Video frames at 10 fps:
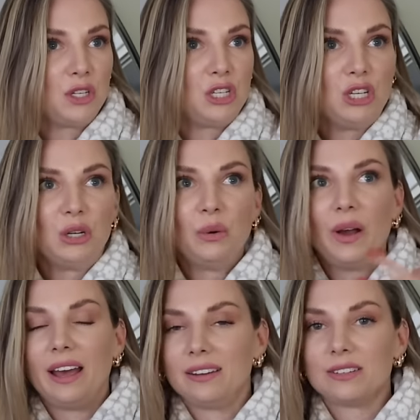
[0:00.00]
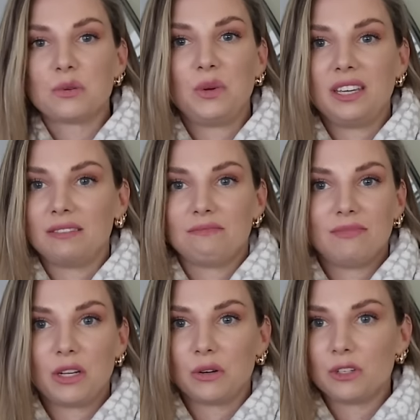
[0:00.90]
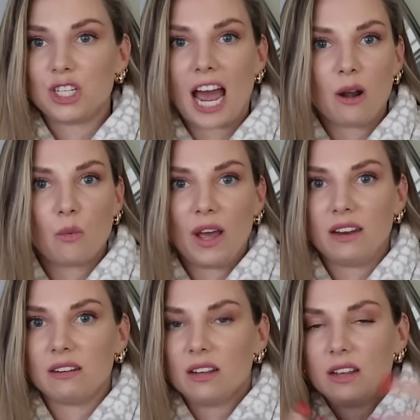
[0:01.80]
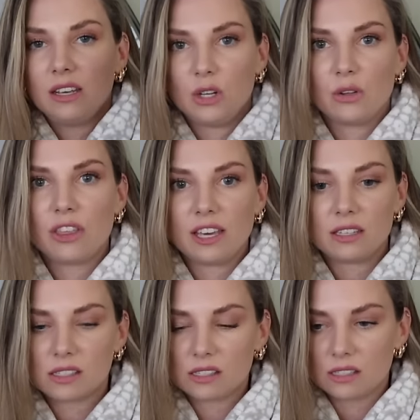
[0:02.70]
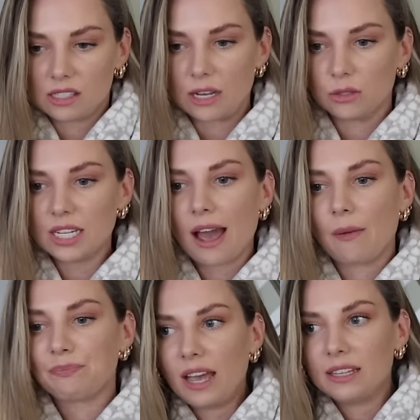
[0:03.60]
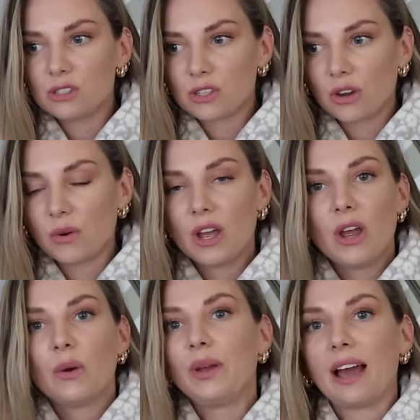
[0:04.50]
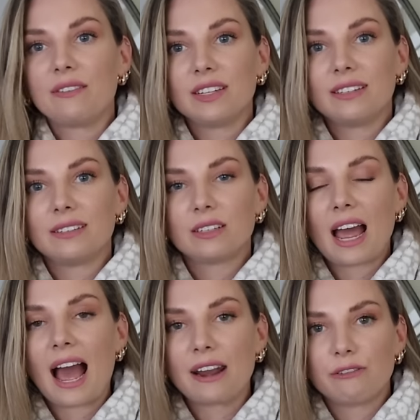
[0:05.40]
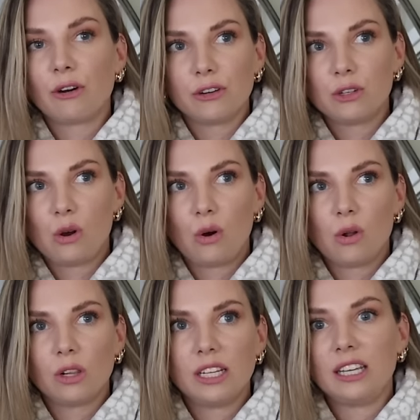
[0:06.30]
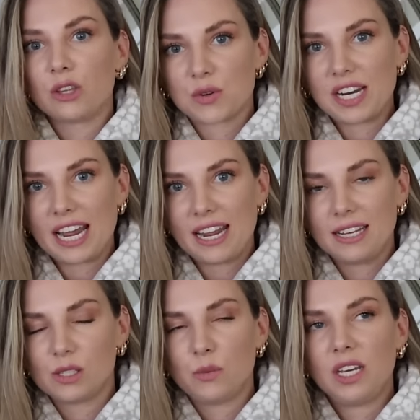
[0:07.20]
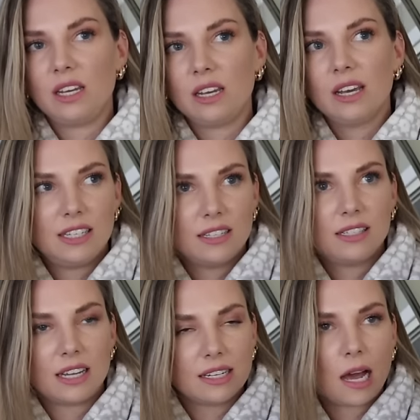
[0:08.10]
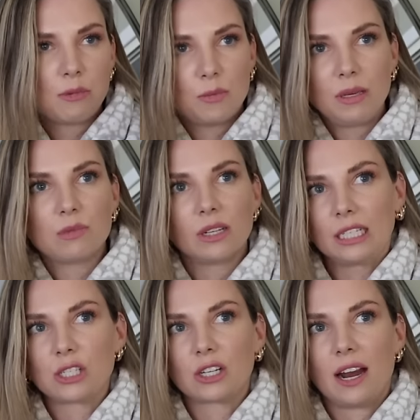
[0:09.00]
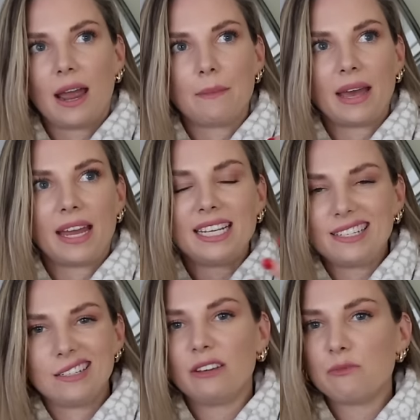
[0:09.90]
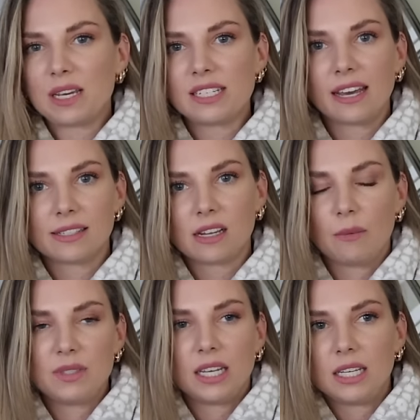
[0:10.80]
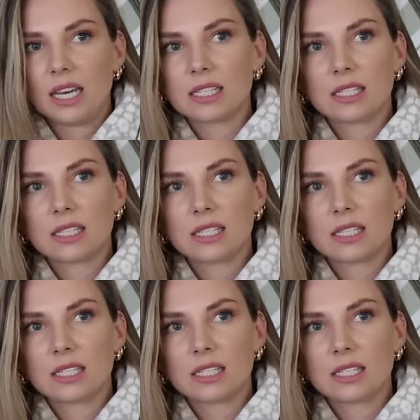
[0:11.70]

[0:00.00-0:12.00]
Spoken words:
to you, and we can, you know, chat when, you know, things settle down. And so we haven't had a phone call in 3 days. We did send a couple memes on Instagram, and he did give me a text update